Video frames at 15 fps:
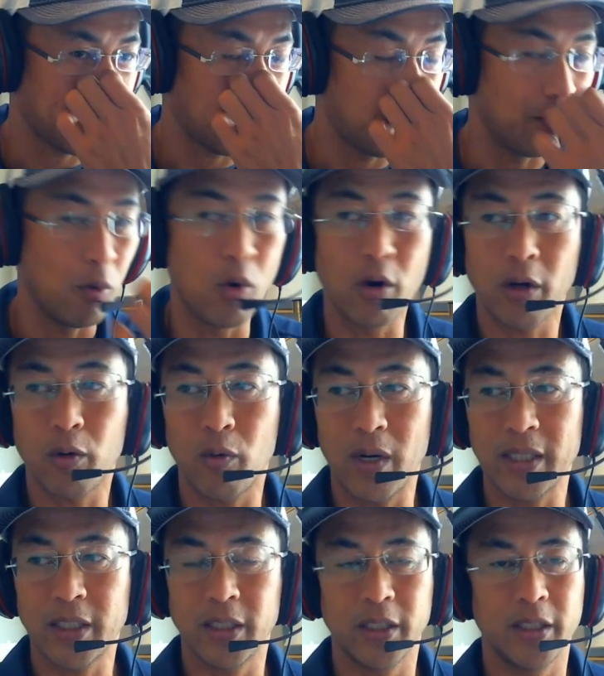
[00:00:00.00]
more
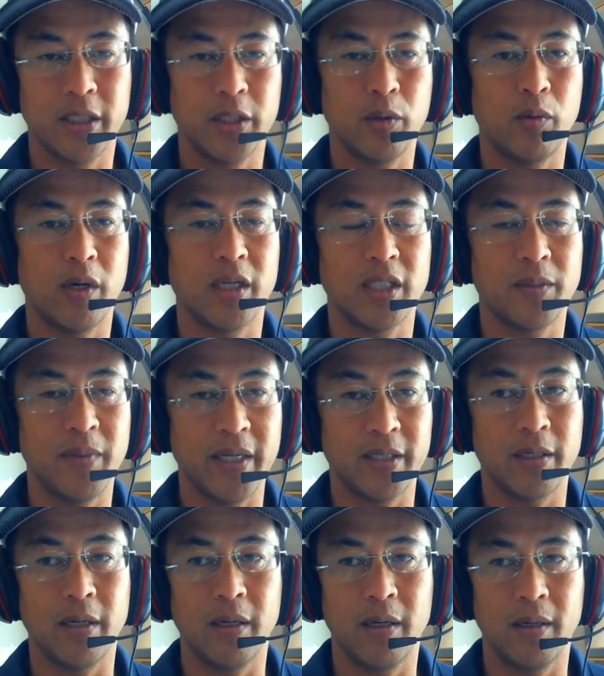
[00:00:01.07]
questions and you want to
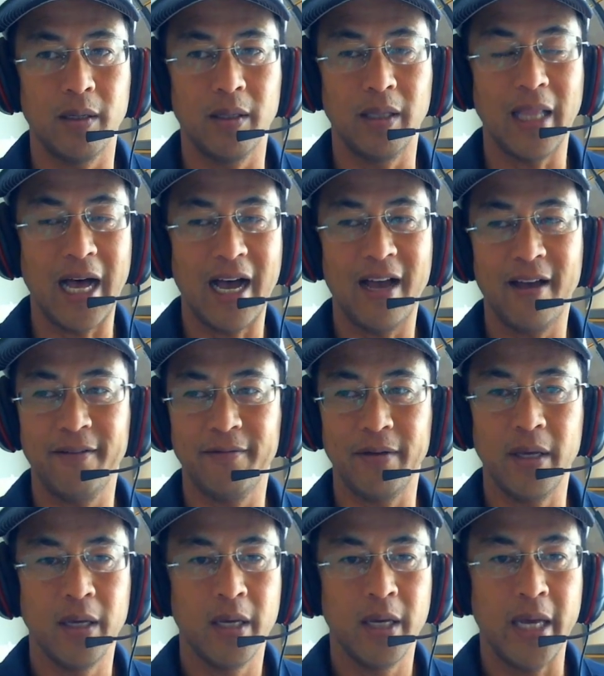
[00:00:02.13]
speak to live
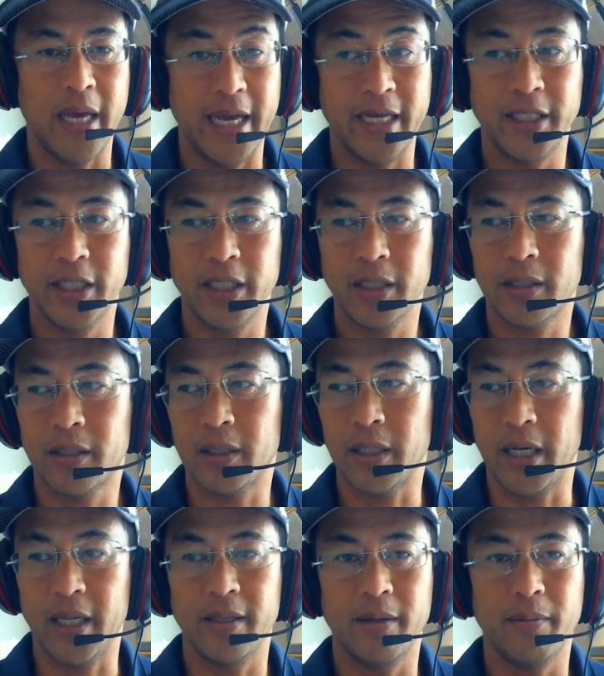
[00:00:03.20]
agents
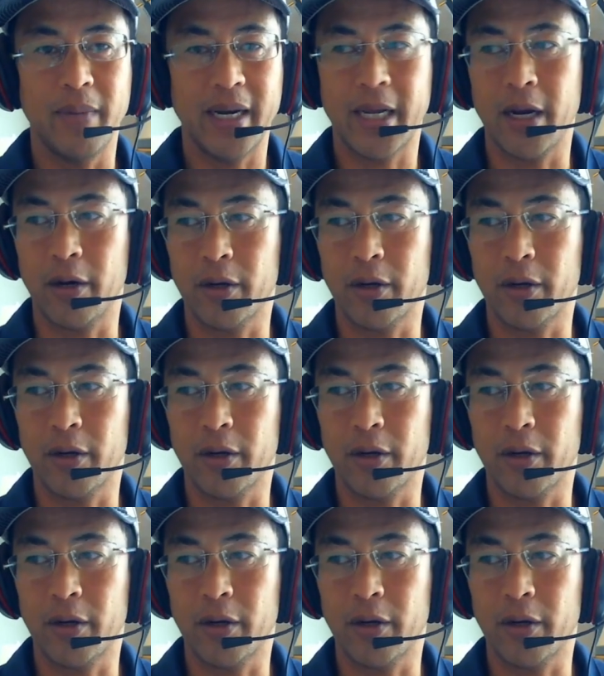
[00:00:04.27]
in the Medicare